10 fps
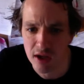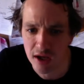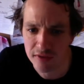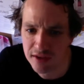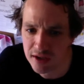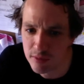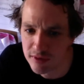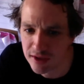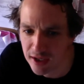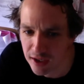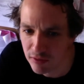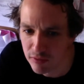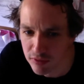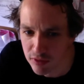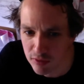I think I'm only
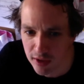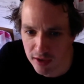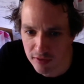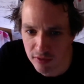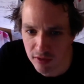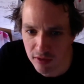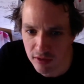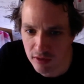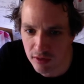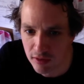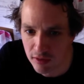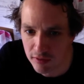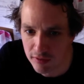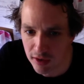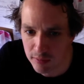allowed 2 layers at
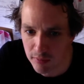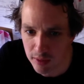a time, maybe.